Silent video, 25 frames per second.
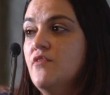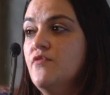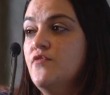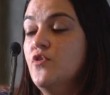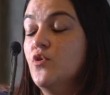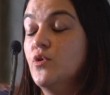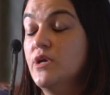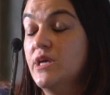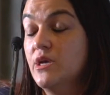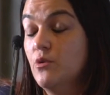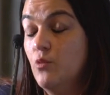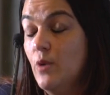
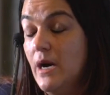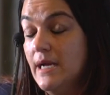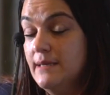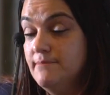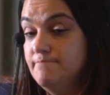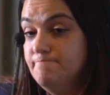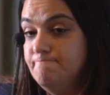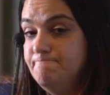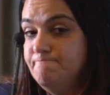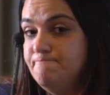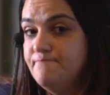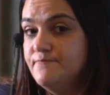for year
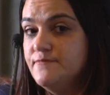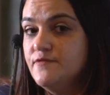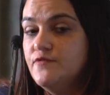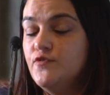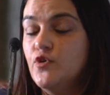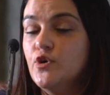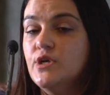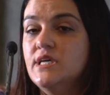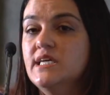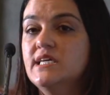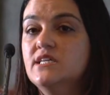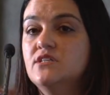1,
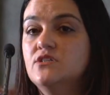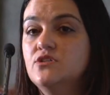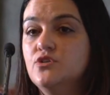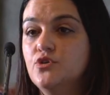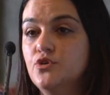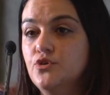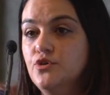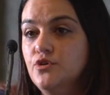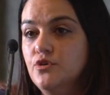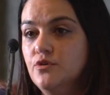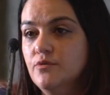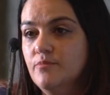for year
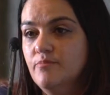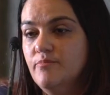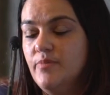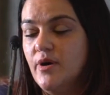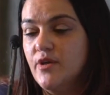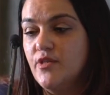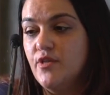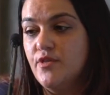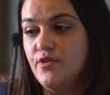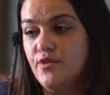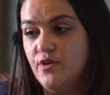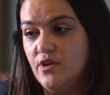2
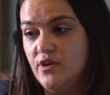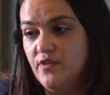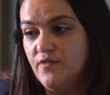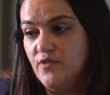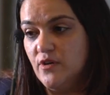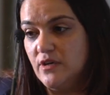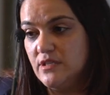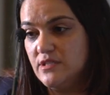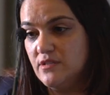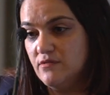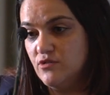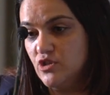by the
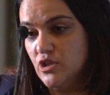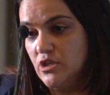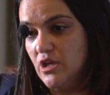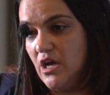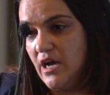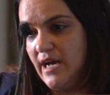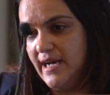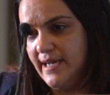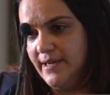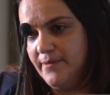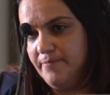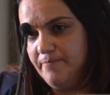31st of
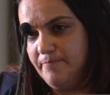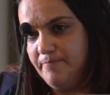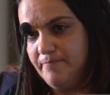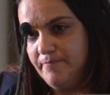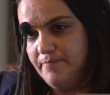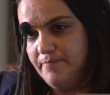July,